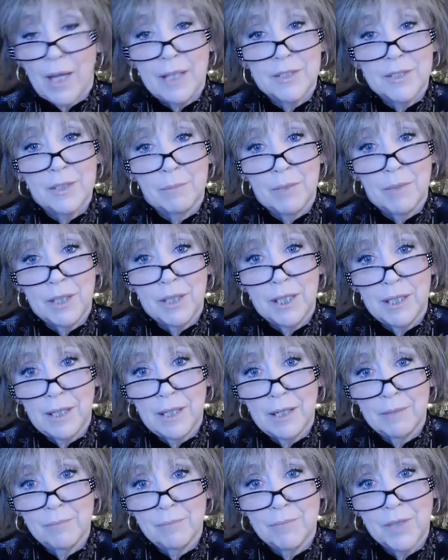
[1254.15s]
Uh, some of the
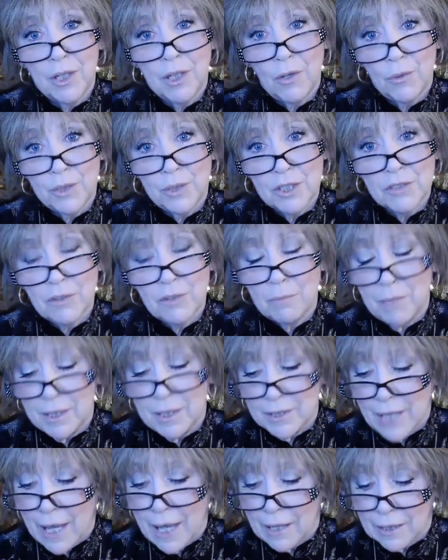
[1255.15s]
uh, the owners from
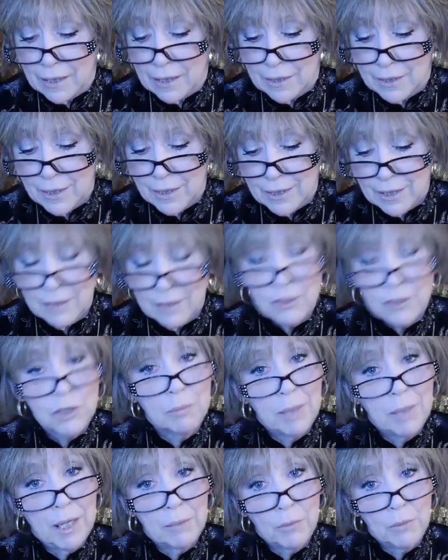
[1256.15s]
Mazak in uh,
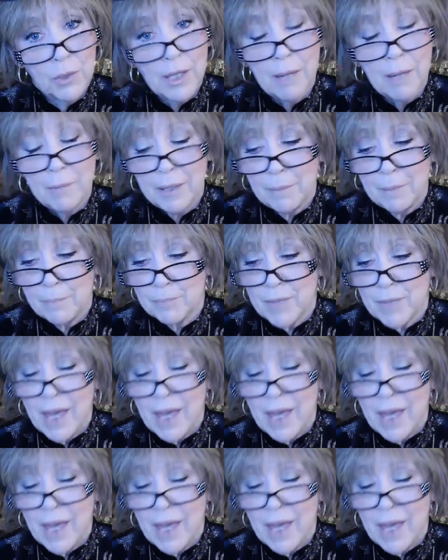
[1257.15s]
Japan were coming.